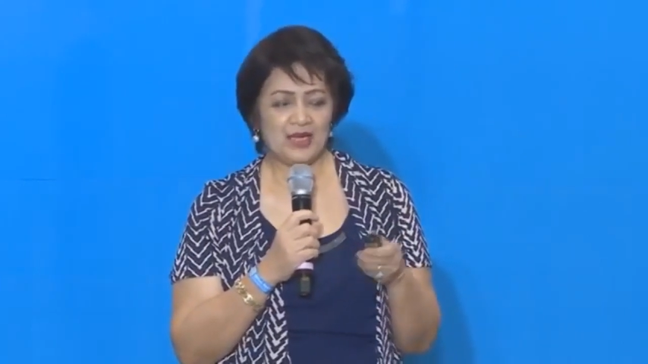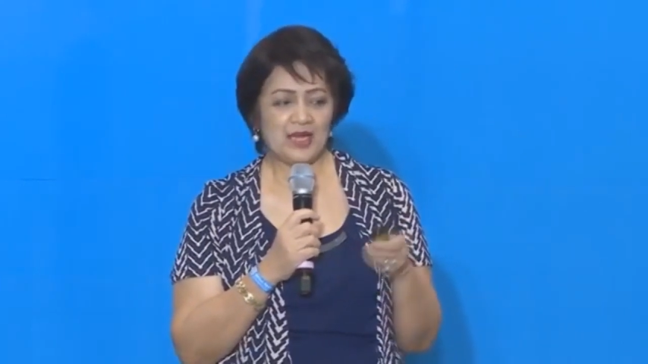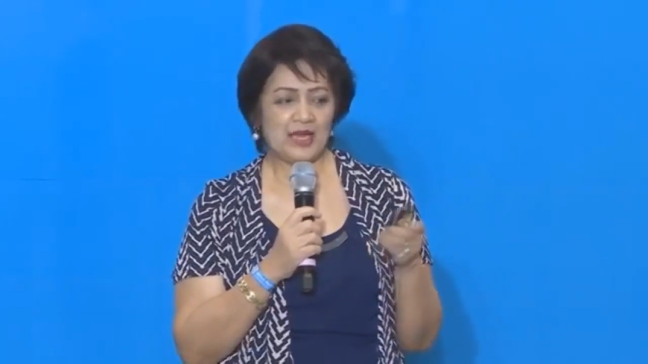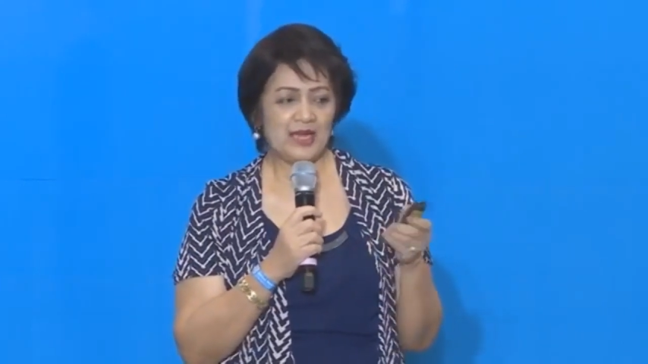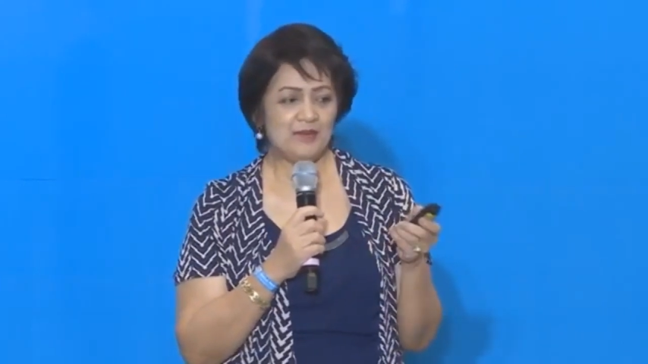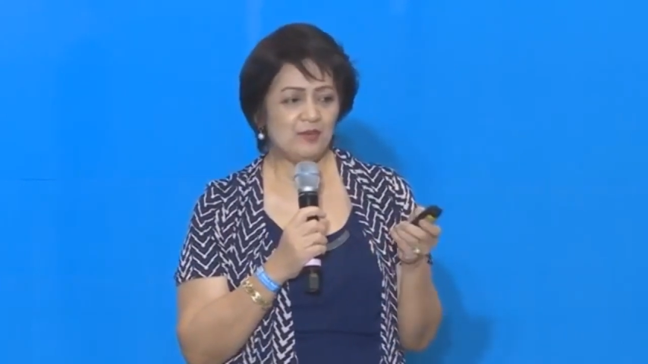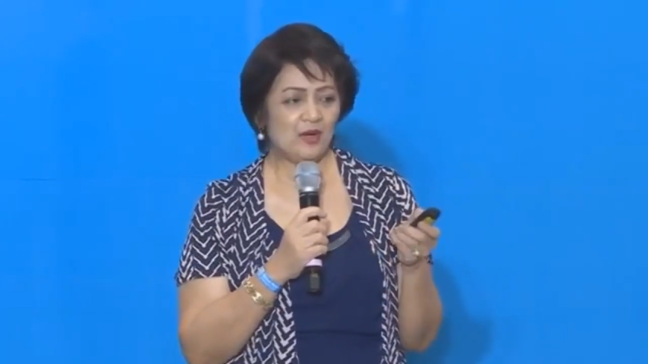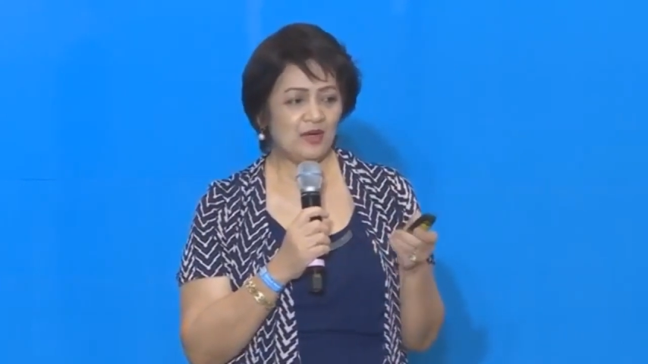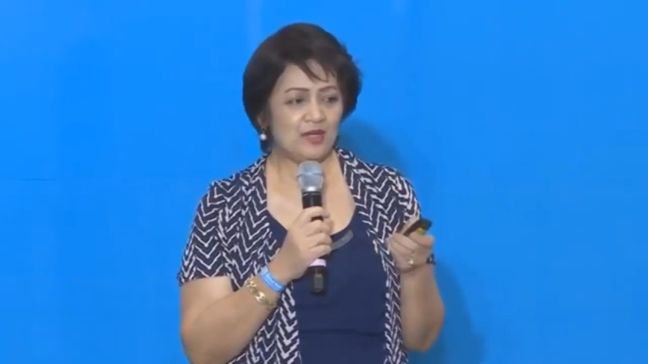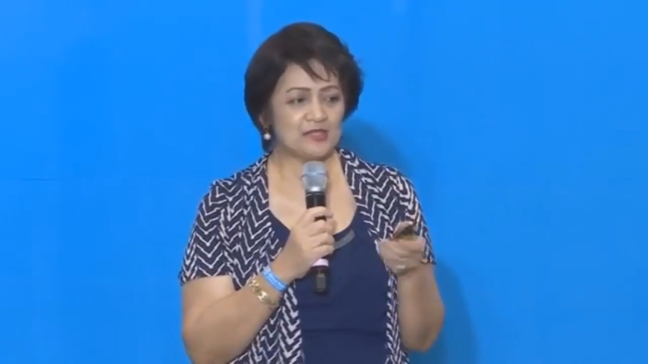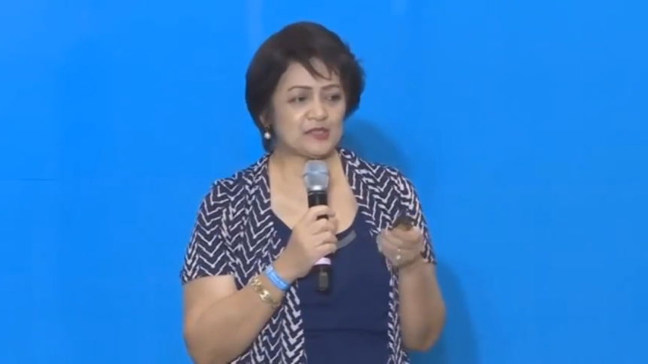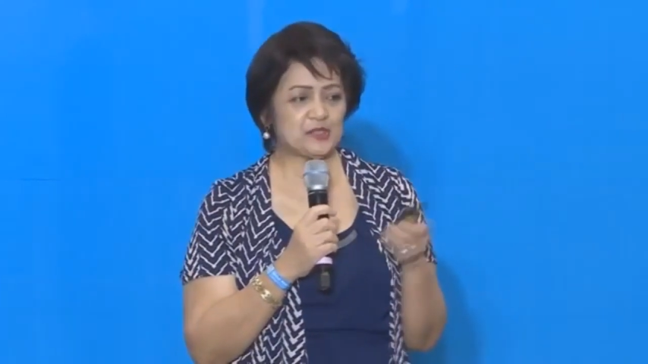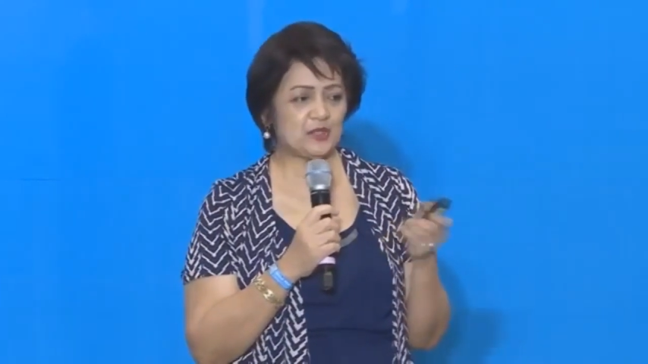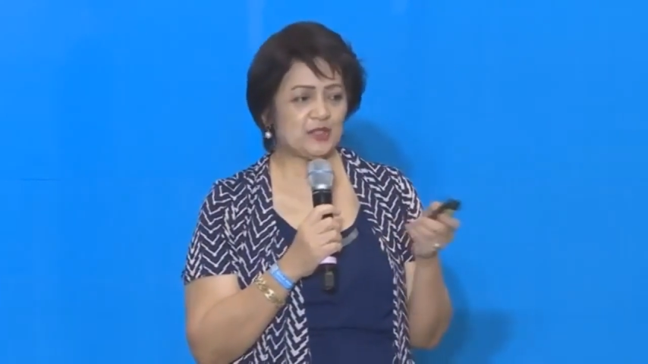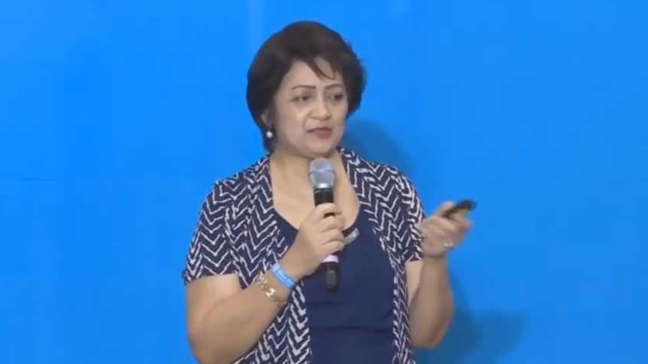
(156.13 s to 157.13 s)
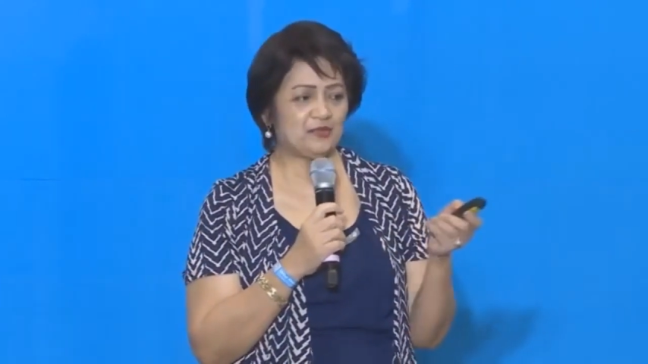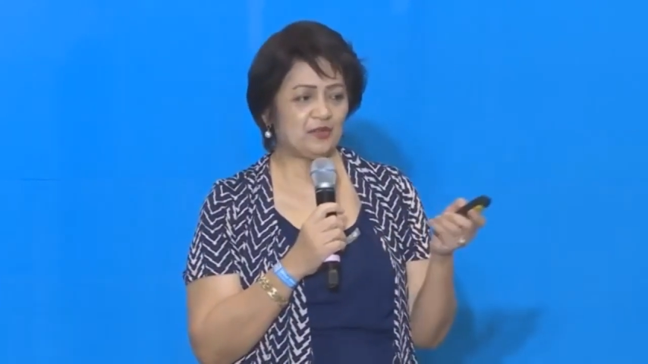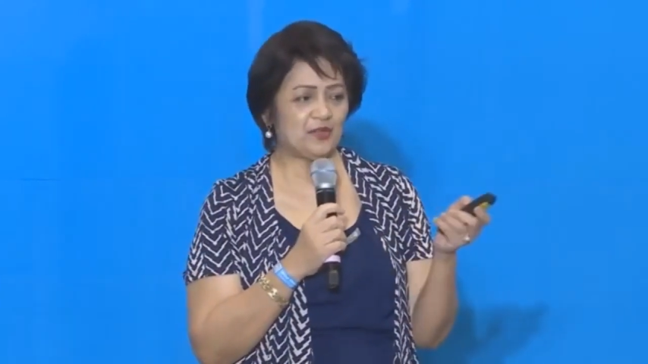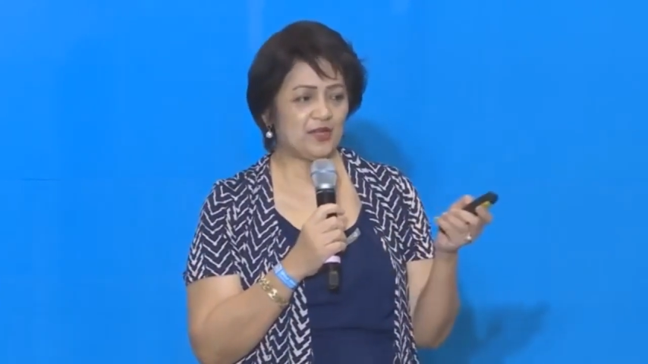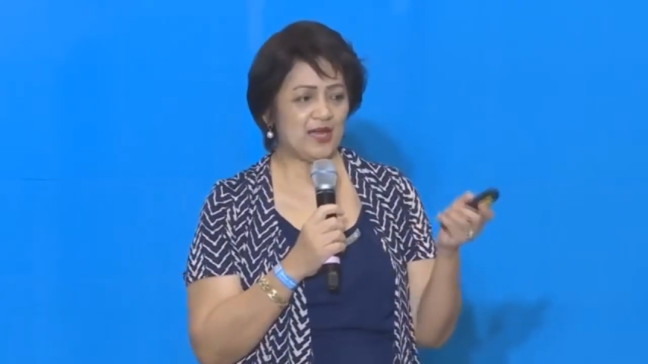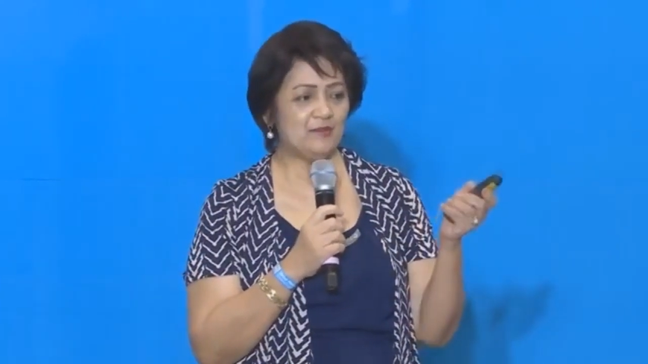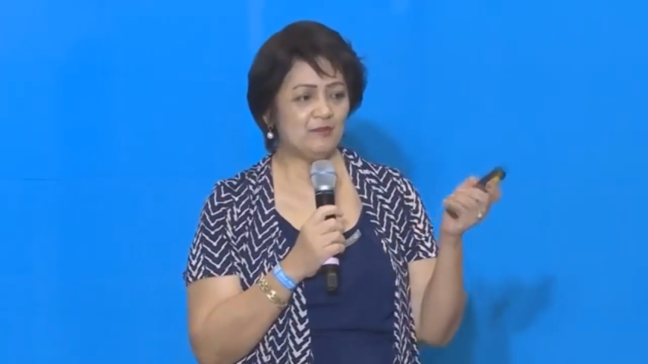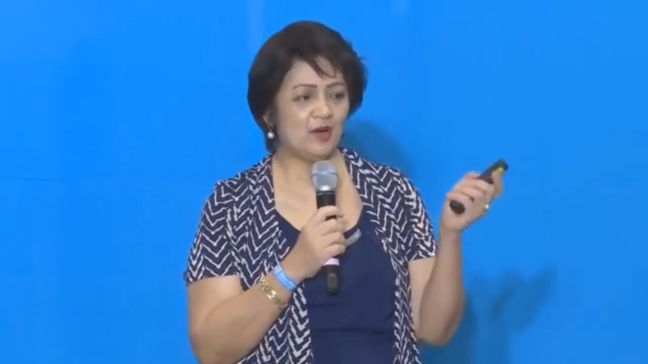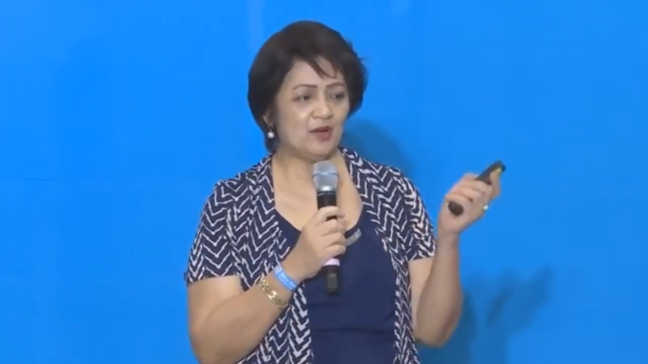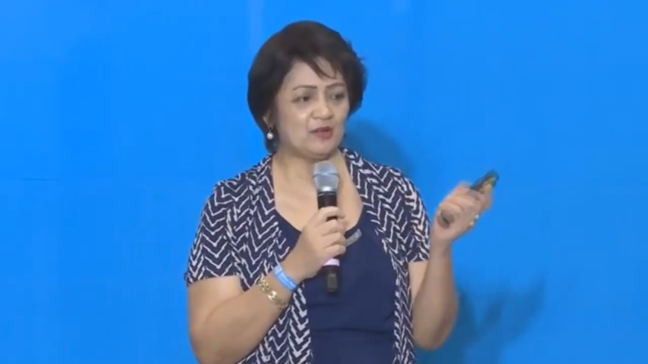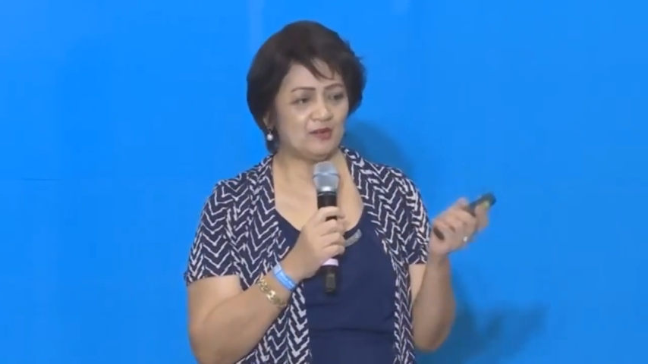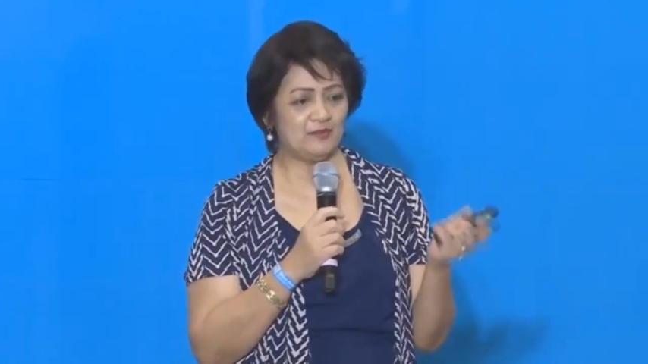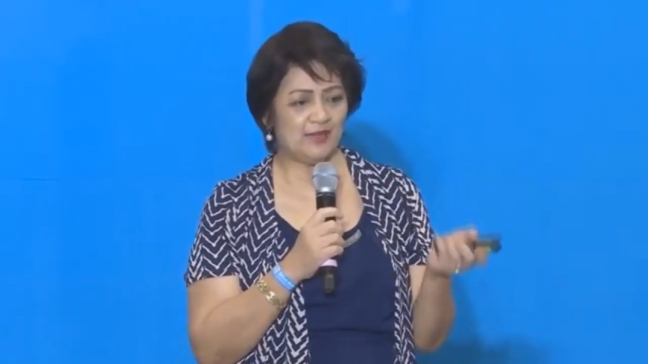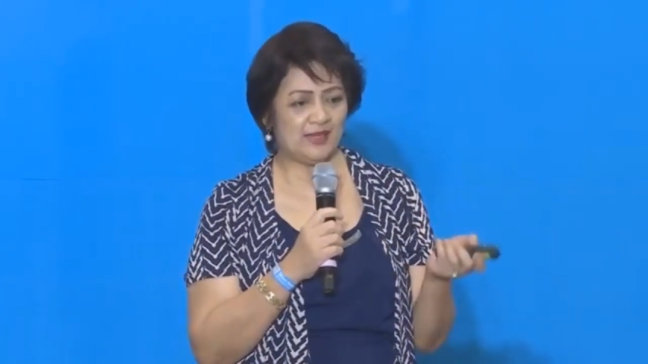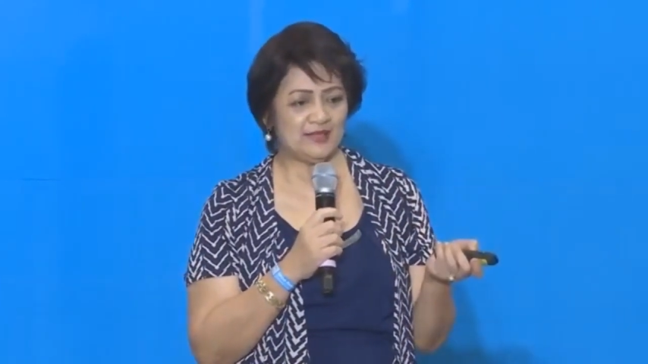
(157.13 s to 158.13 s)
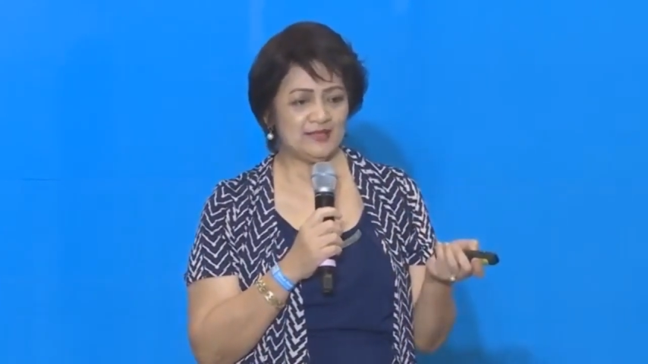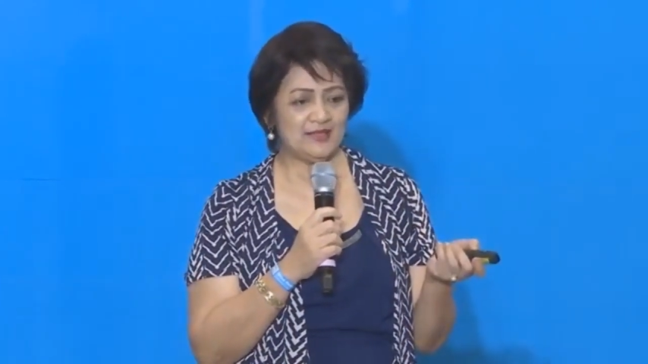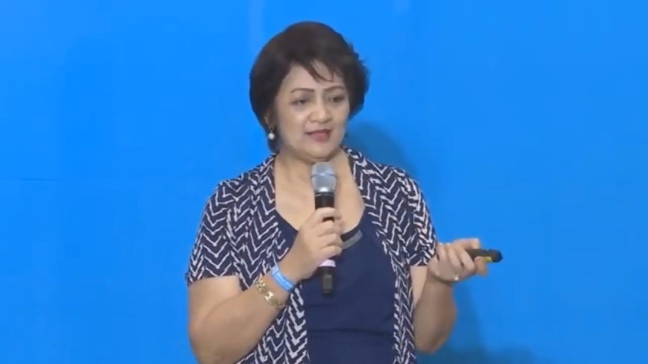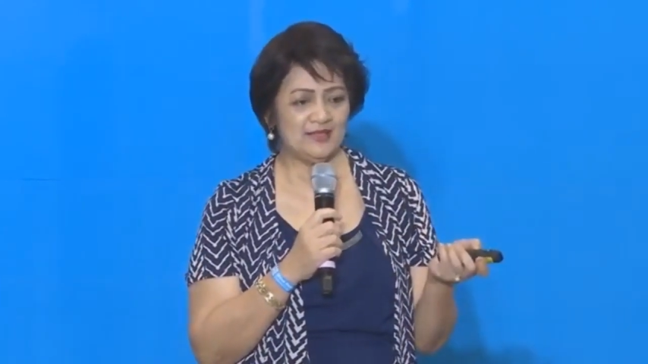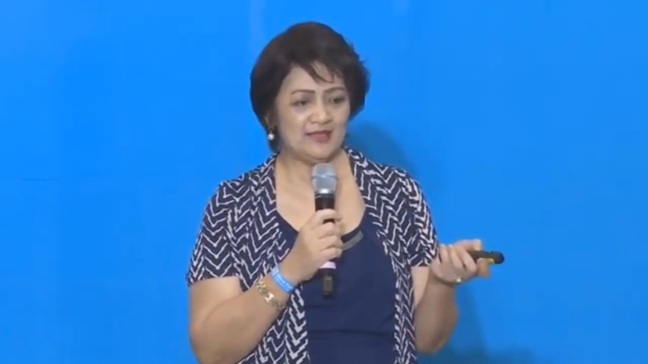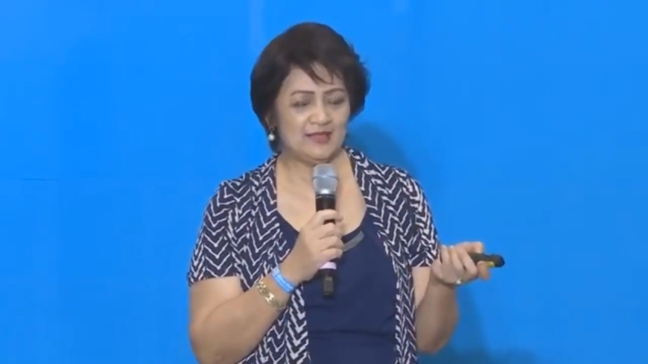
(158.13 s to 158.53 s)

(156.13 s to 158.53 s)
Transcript: Hemo is short for hemoglobin,